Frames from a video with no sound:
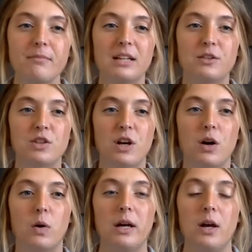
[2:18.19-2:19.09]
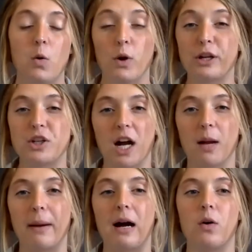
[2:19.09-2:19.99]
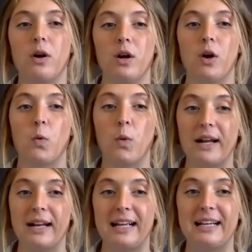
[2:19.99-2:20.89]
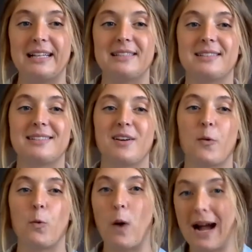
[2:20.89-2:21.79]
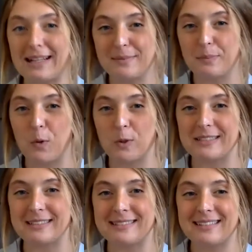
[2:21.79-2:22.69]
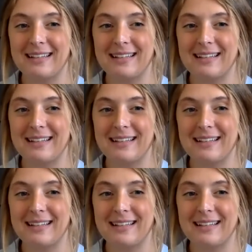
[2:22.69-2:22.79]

And so we're going to talk about what it is, why it's important,